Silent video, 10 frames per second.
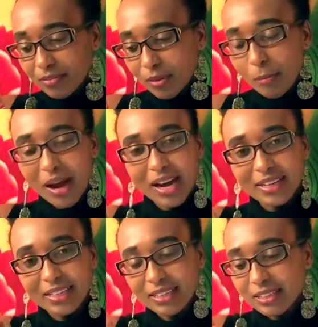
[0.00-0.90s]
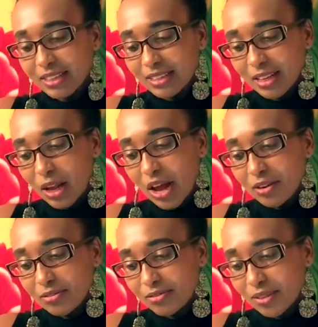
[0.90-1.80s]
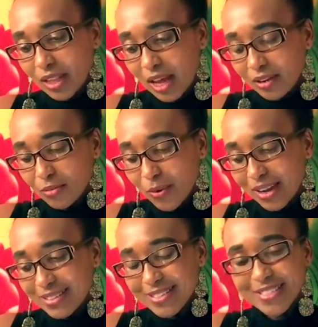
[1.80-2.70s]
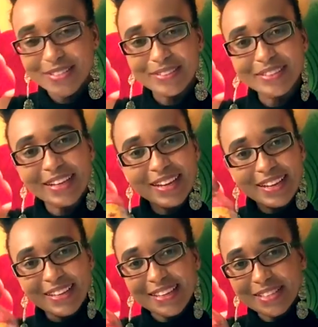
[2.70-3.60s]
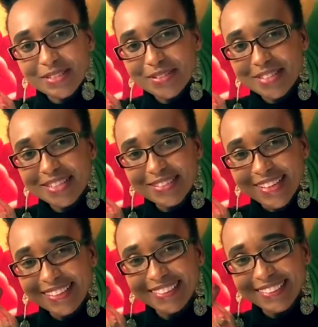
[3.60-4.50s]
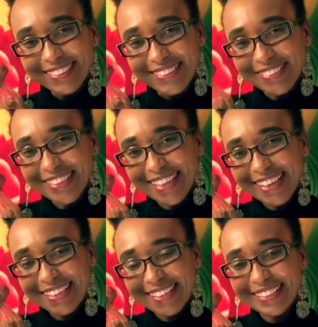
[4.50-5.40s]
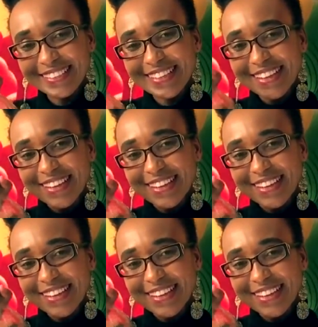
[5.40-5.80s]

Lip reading: the body in a lot of ways. So that's your secret. Go and get it.